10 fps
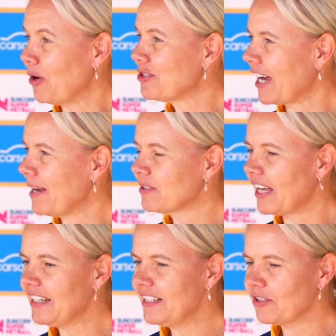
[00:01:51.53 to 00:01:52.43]
most games
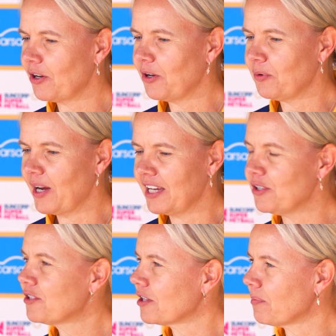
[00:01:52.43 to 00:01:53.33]
lately, so we're
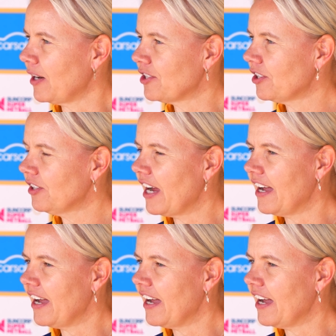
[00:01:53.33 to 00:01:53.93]
used to the pressure.